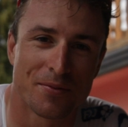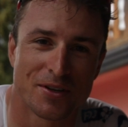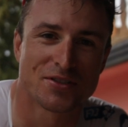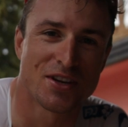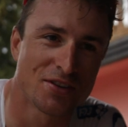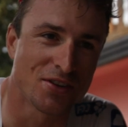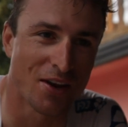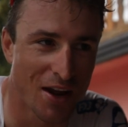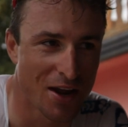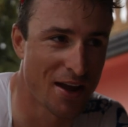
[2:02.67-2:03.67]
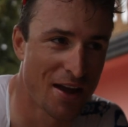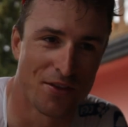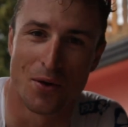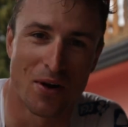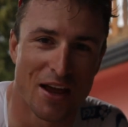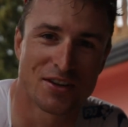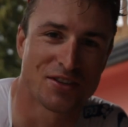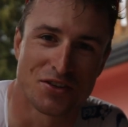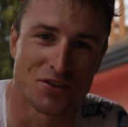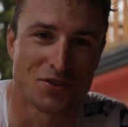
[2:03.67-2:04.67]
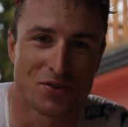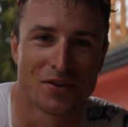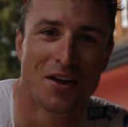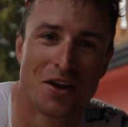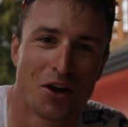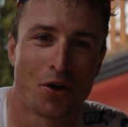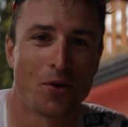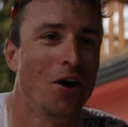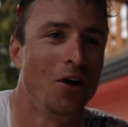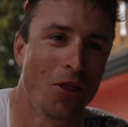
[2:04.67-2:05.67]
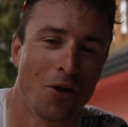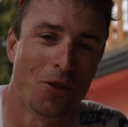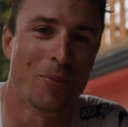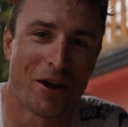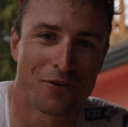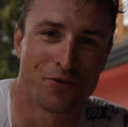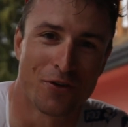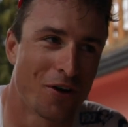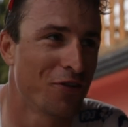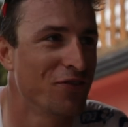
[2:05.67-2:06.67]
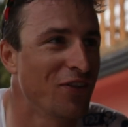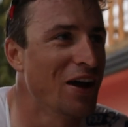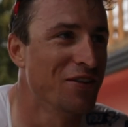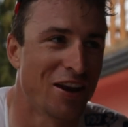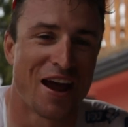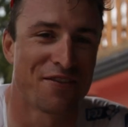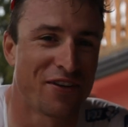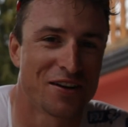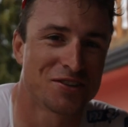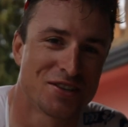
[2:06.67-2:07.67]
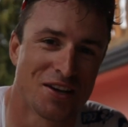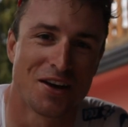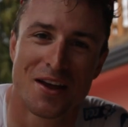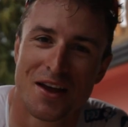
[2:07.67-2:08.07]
because yesterday I had no legs. I just crawled on the bike for 5.5 hours. So